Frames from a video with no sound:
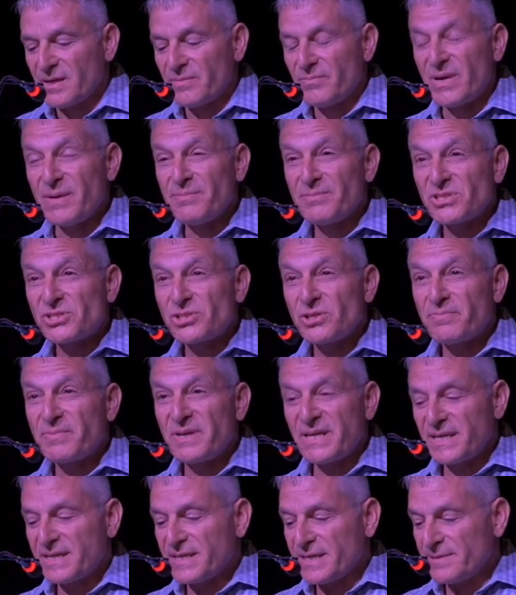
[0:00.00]
Membership
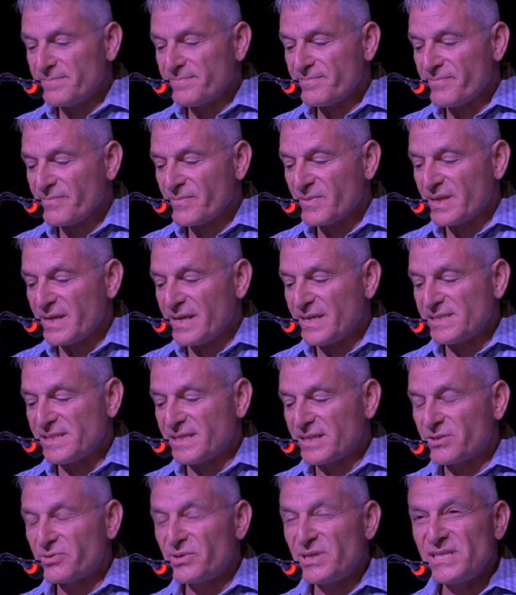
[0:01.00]
income has
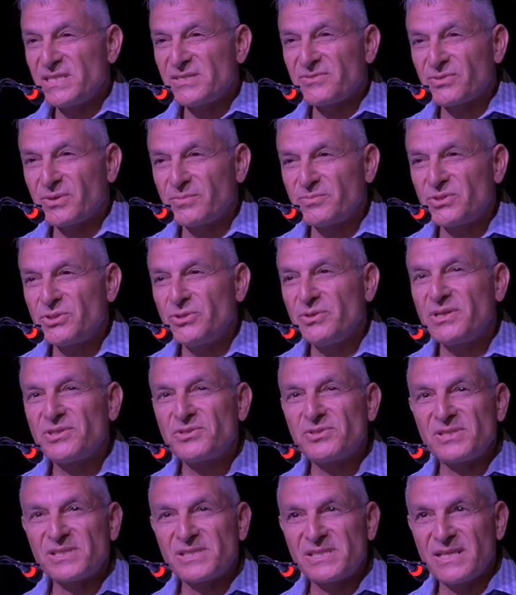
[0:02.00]
increased from
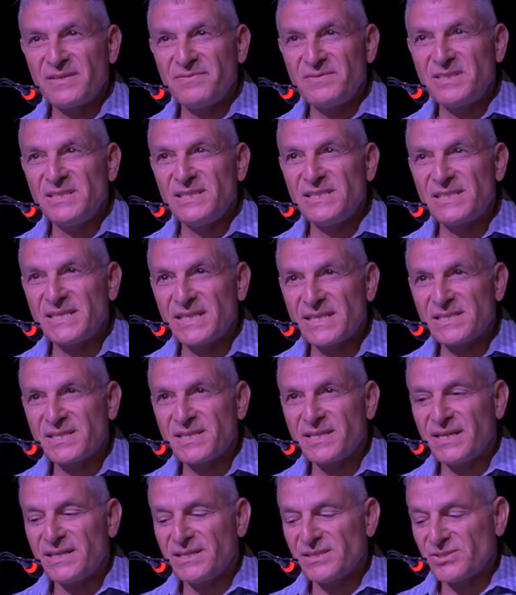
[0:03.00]

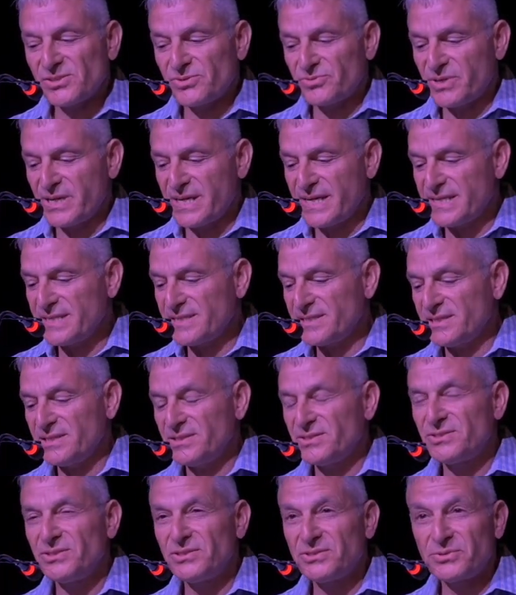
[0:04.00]
276,000
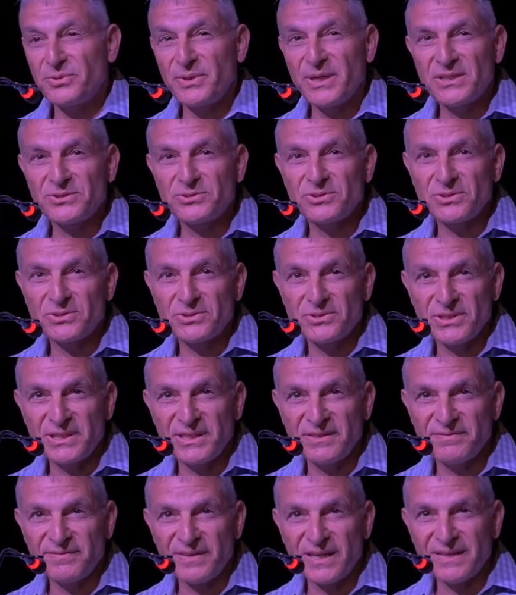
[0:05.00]
Rand to
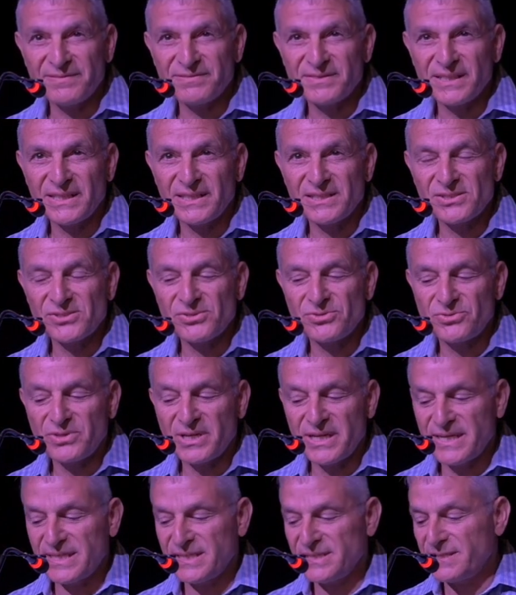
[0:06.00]
335,000
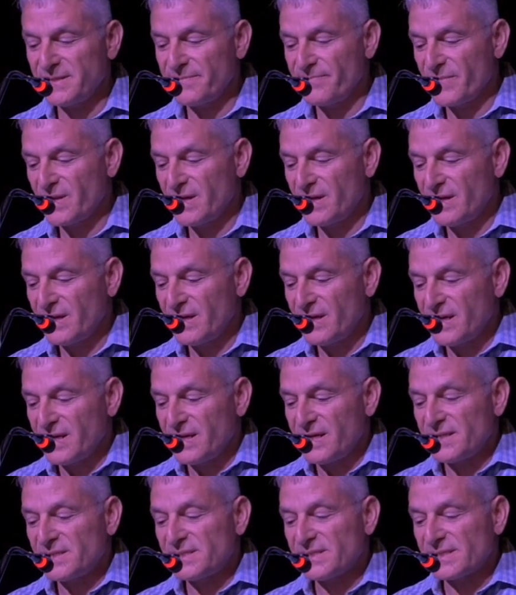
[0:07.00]
Rand.
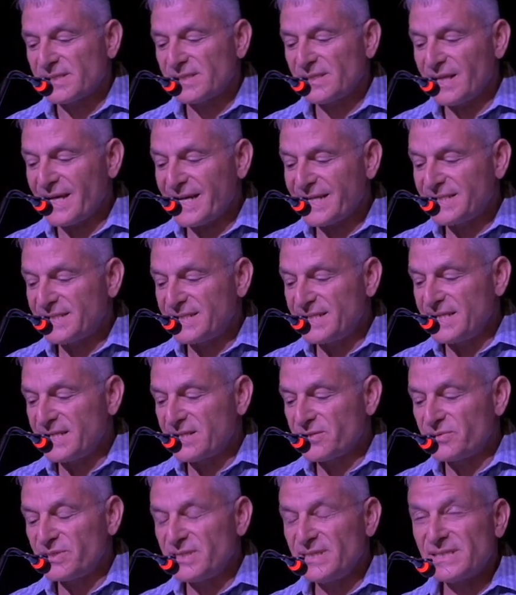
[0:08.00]
It's a slight
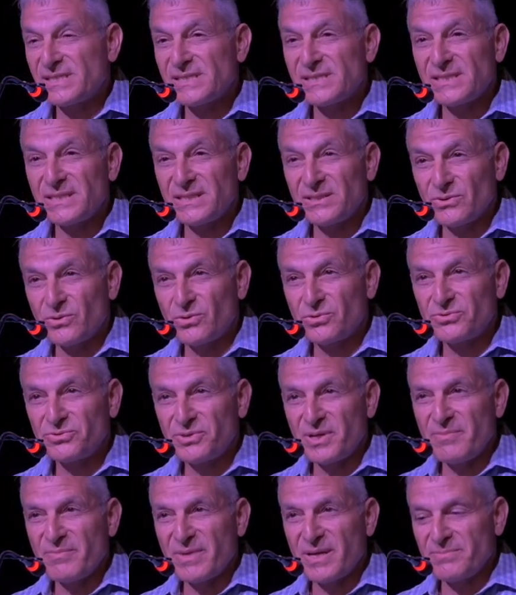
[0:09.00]
decrease in
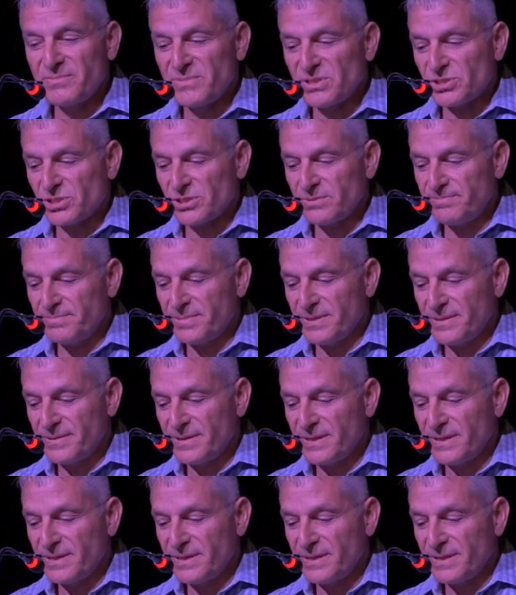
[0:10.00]
ordinary membership,